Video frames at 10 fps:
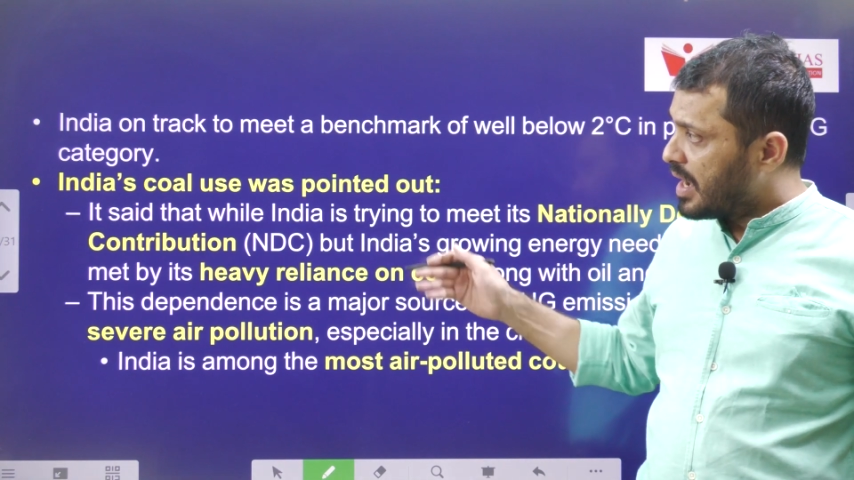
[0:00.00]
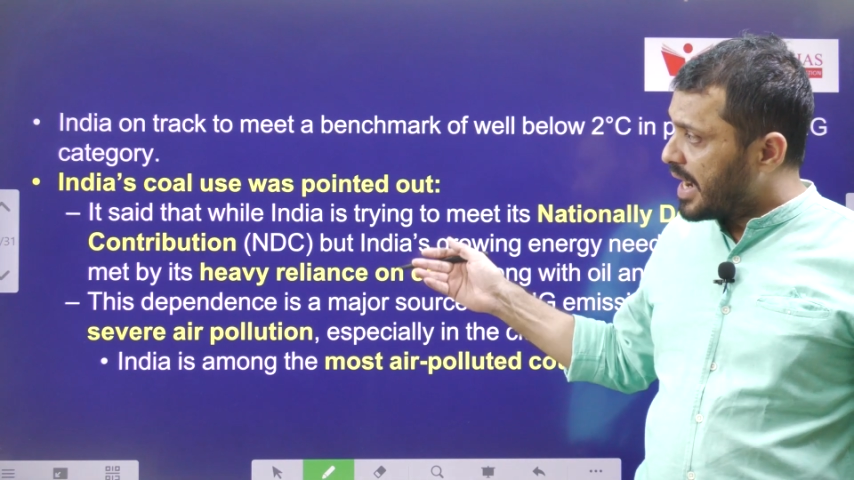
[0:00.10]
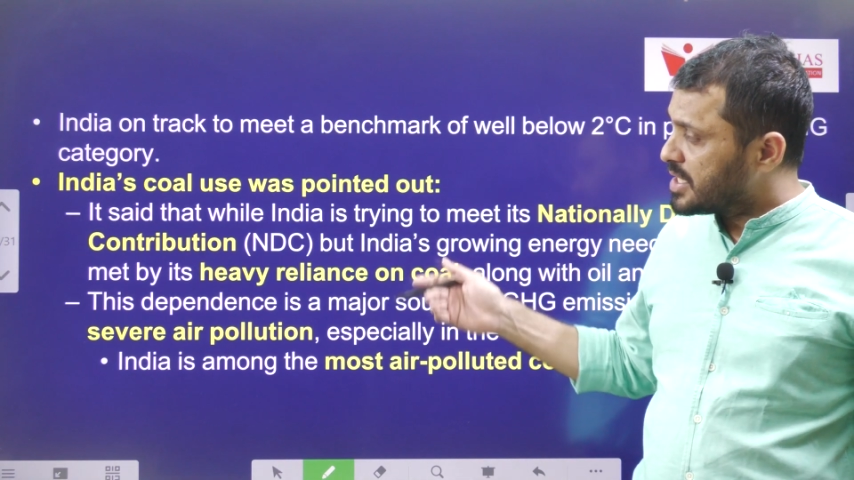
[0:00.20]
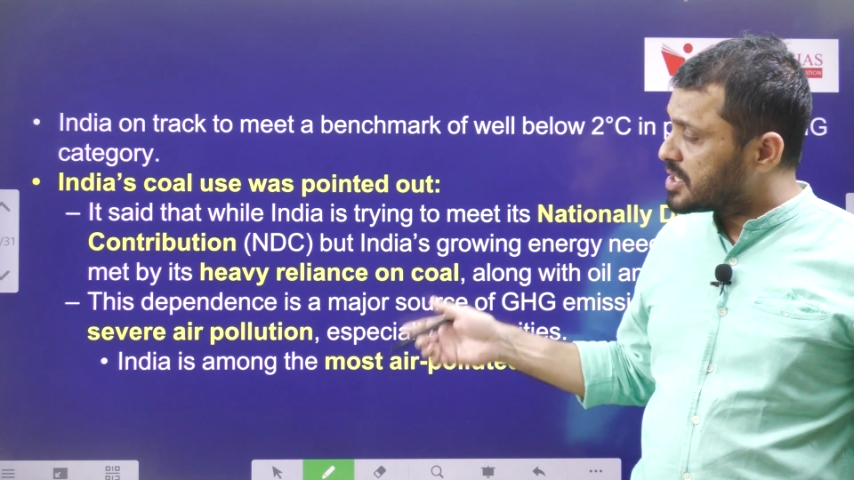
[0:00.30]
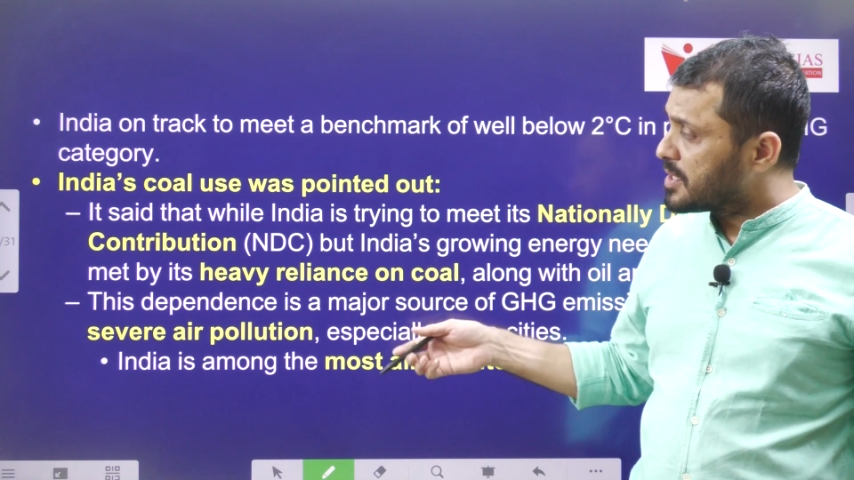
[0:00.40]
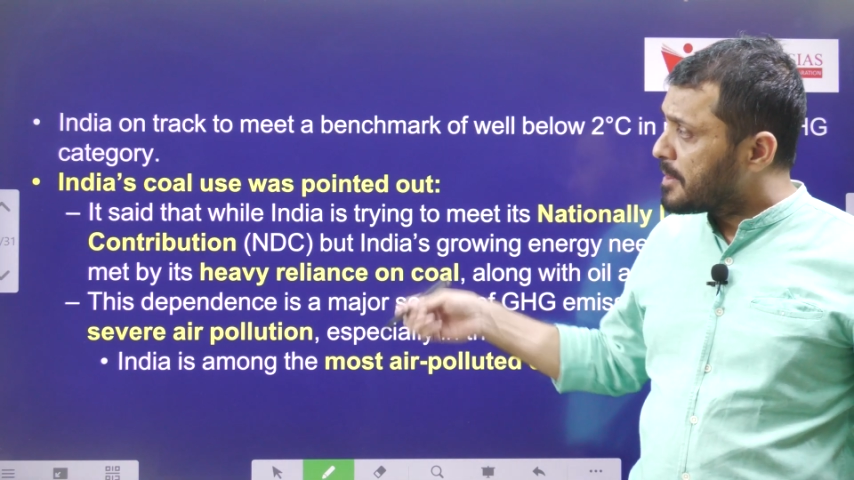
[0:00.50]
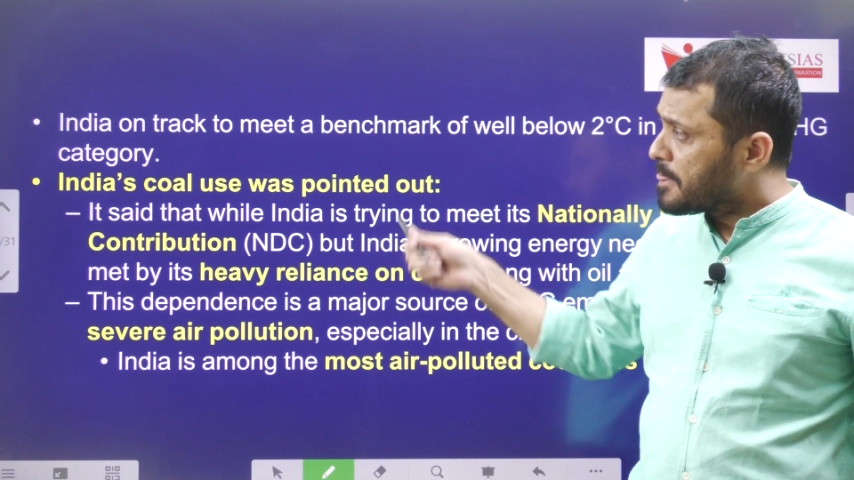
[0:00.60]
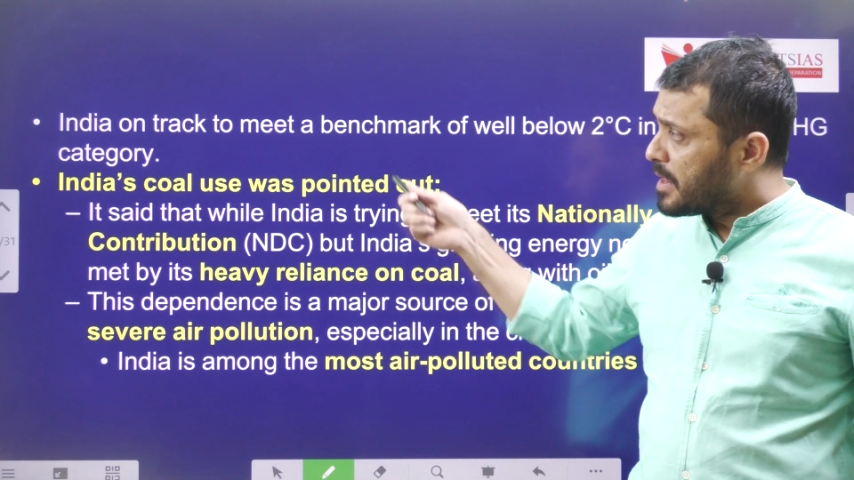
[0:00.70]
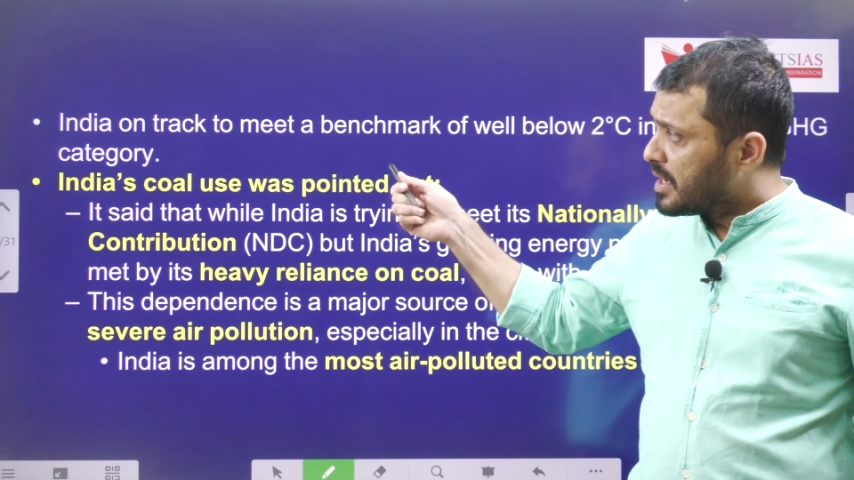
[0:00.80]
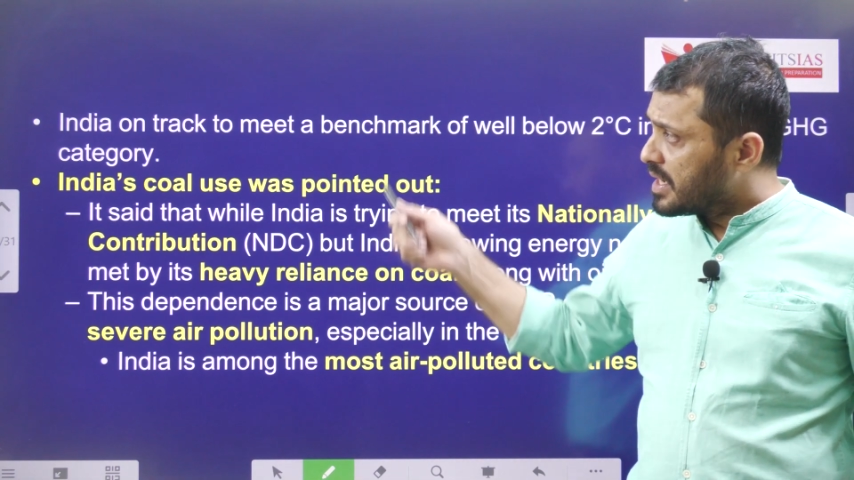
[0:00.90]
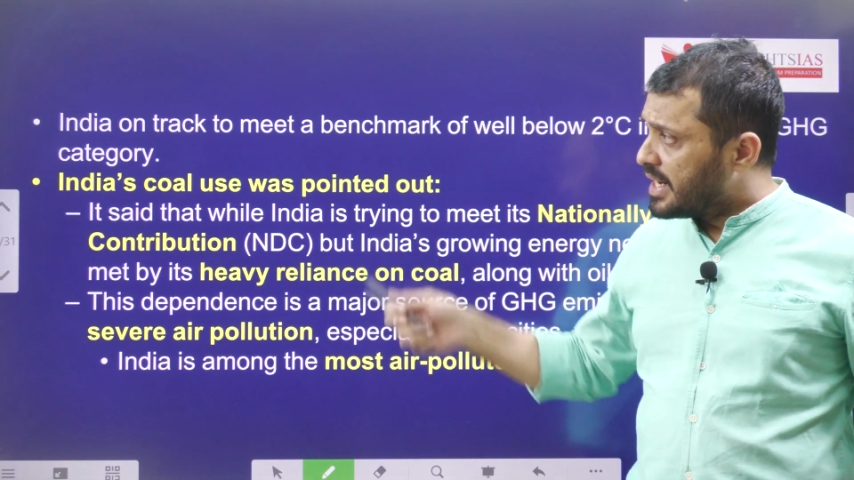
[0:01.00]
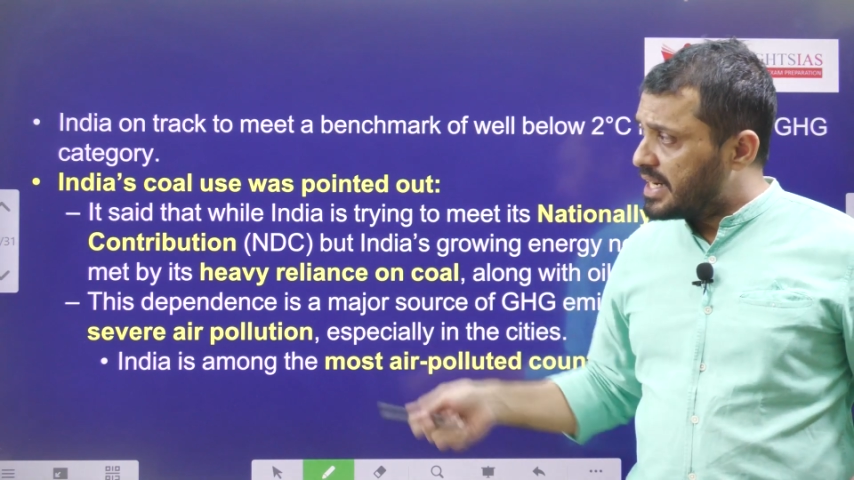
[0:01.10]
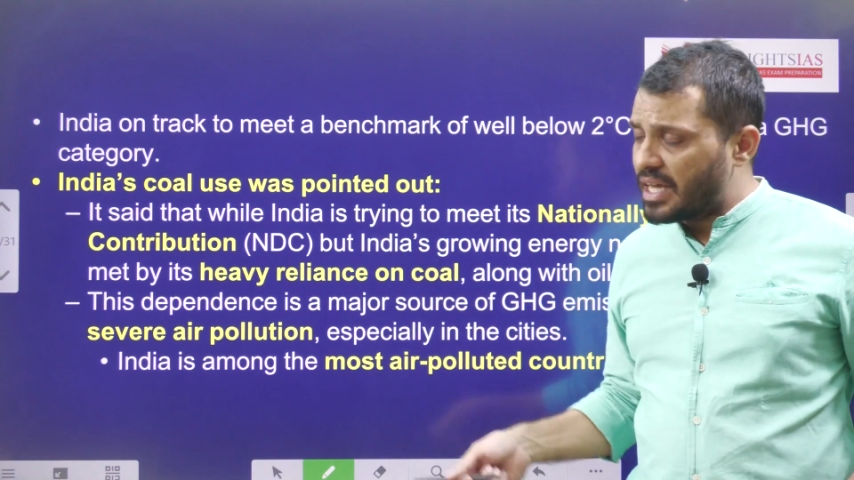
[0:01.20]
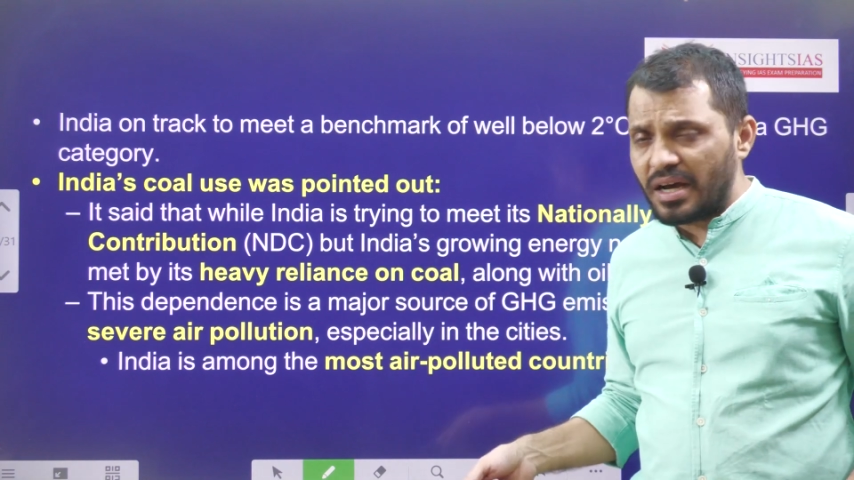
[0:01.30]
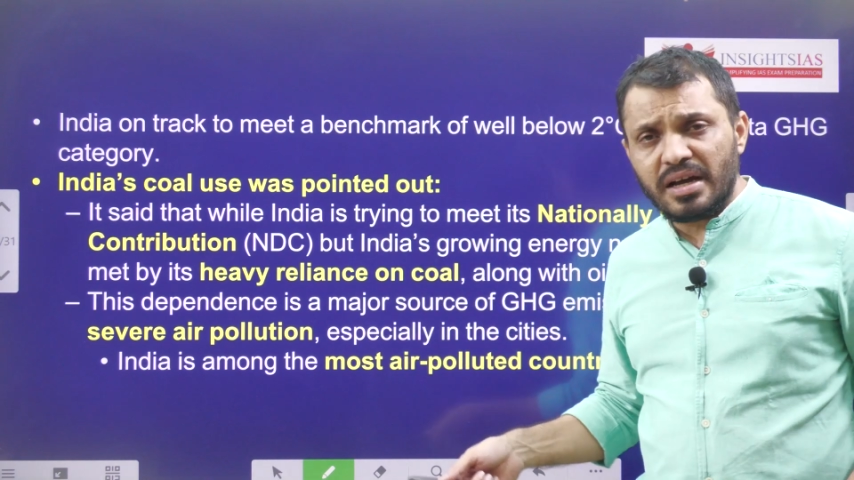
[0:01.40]
And
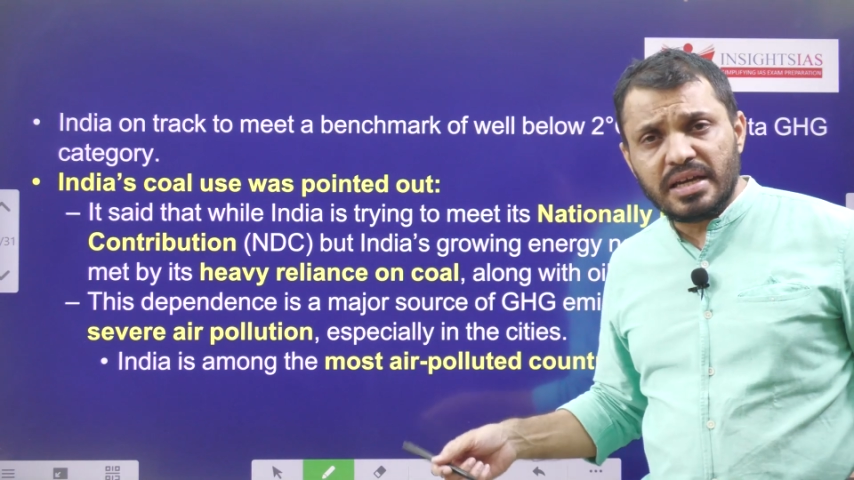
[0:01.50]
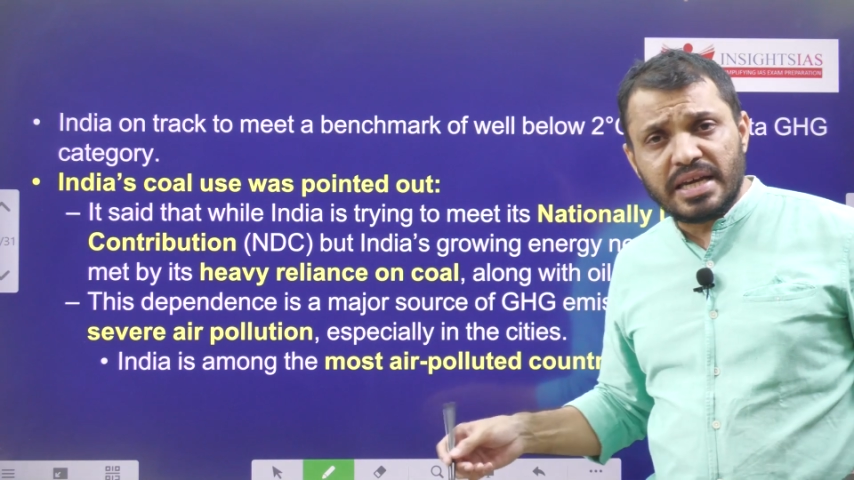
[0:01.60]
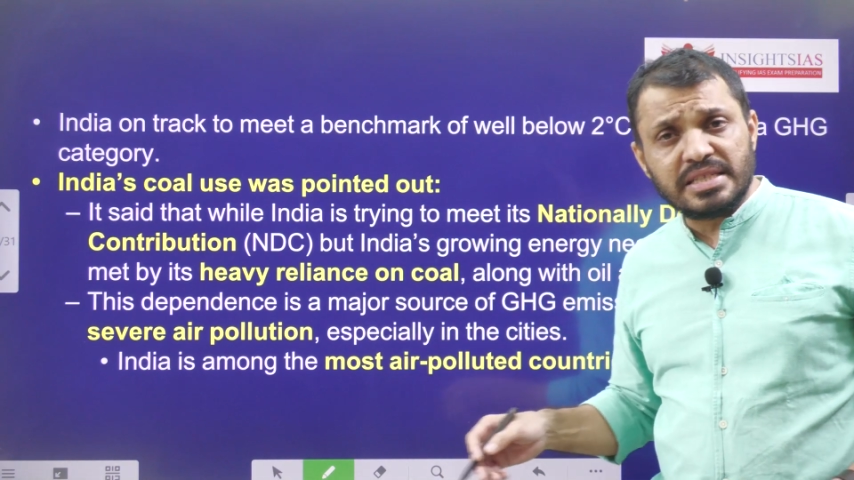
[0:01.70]
India